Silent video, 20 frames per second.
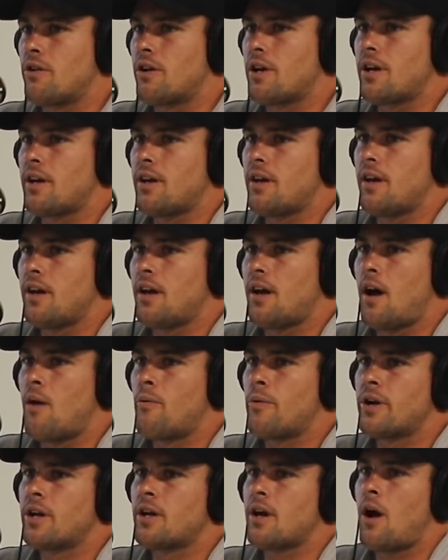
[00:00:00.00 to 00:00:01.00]
Like,
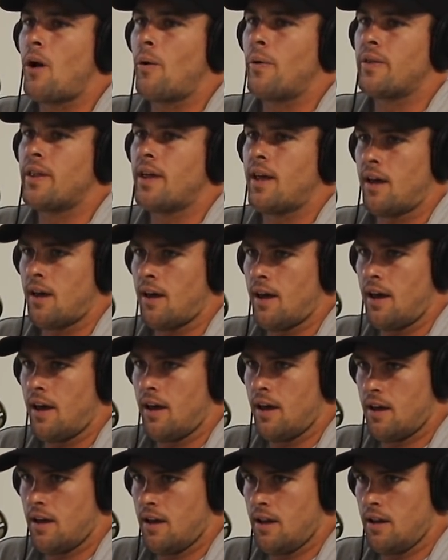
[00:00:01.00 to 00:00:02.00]
I want to go in there,
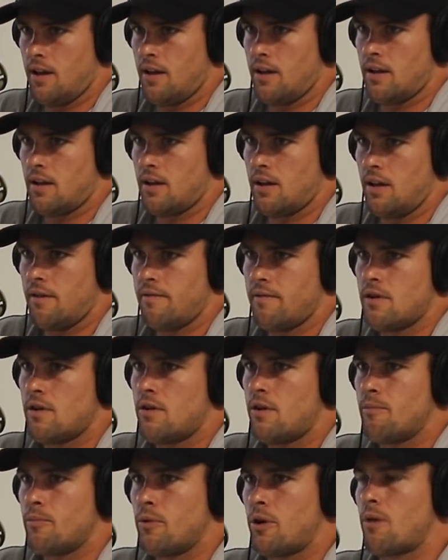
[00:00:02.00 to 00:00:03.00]
and even
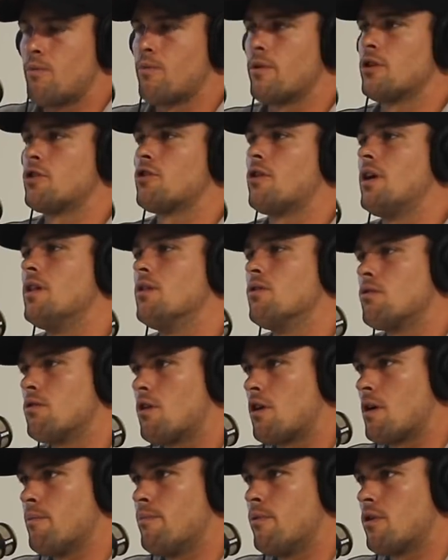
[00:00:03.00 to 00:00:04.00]
though I'm not, I want to try and
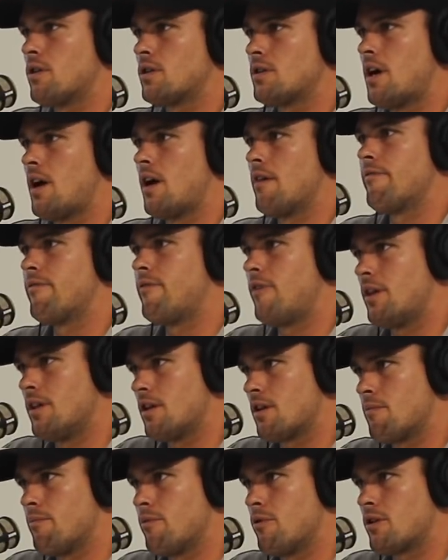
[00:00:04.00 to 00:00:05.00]
look like a boxer and fight
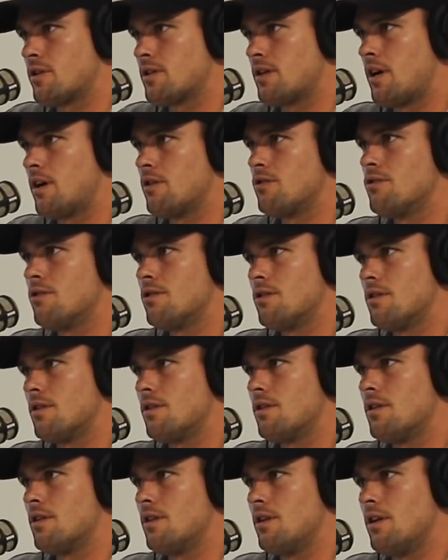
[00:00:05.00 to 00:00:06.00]
like a boxer, and not,
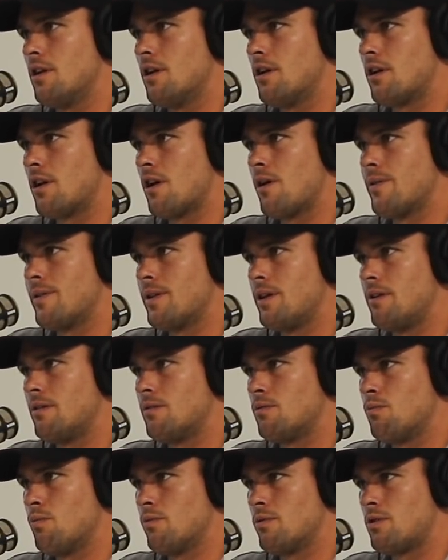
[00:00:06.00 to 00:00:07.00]
go in
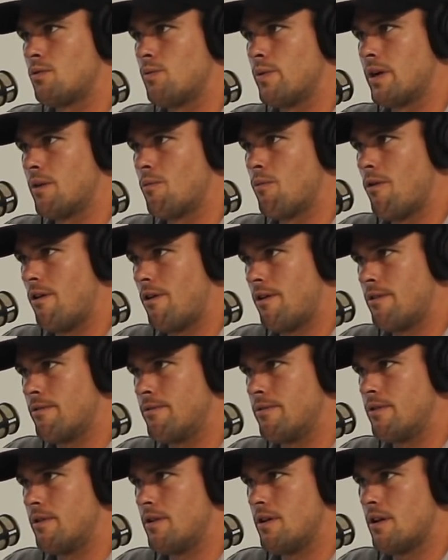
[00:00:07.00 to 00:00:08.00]
there swinging
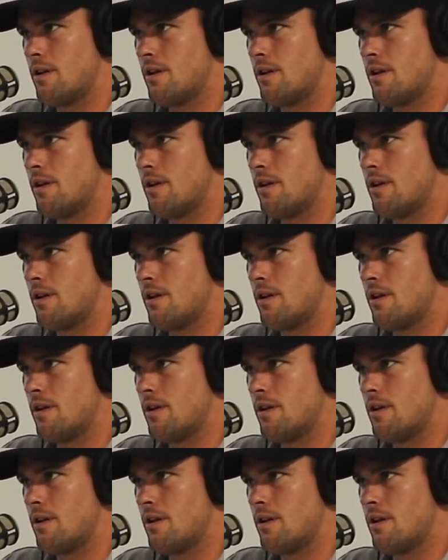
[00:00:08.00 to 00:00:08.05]
wild